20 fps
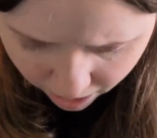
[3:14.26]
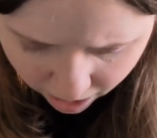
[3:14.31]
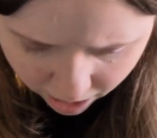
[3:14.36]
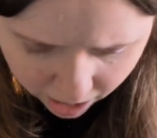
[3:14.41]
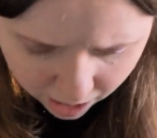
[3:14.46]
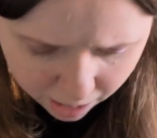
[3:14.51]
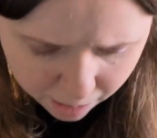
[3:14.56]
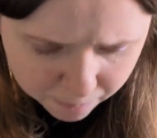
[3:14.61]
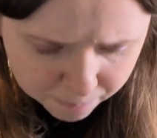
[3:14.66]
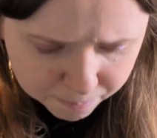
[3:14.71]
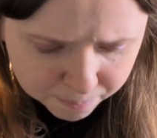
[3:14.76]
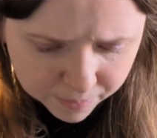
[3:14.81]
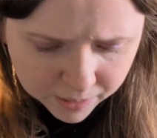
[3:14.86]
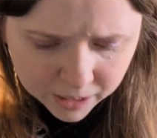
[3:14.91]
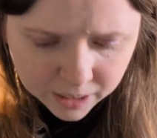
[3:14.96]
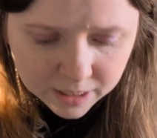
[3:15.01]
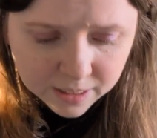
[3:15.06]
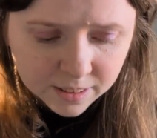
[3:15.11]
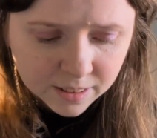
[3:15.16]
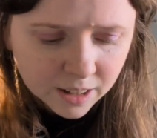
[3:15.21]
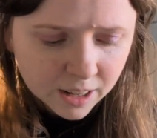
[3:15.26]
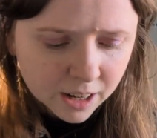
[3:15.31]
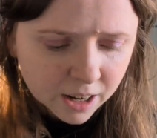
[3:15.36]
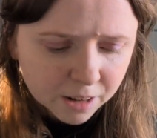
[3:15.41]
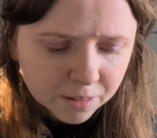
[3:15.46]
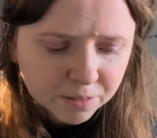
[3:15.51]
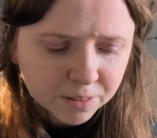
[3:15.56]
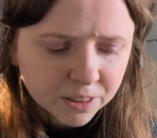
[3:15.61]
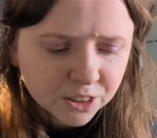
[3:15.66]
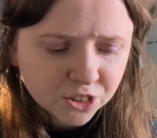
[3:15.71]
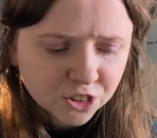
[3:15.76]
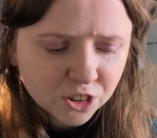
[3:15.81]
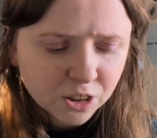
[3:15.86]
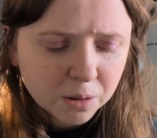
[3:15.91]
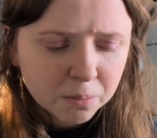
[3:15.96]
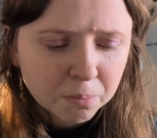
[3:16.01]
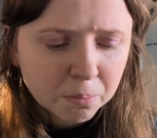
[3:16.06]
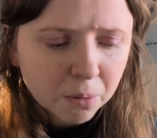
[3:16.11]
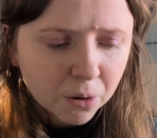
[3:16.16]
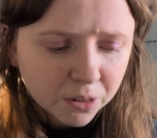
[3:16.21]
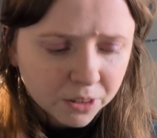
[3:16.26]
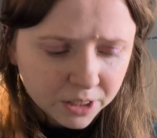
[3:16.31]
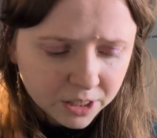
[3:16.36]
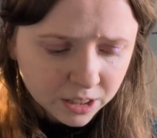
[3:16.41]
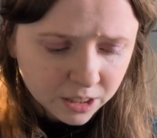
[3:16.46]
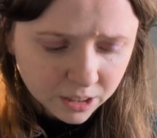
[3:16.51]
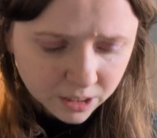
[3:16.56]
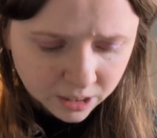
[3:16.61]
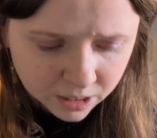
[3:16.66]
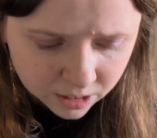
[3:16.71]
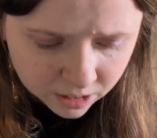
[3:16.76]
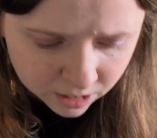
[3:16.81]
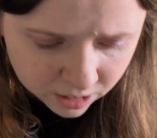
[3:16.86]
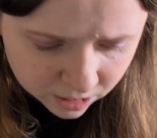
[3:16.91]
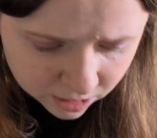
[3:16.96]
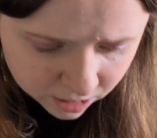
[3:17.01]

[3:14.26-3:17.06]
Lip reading: Yesterday I finished the body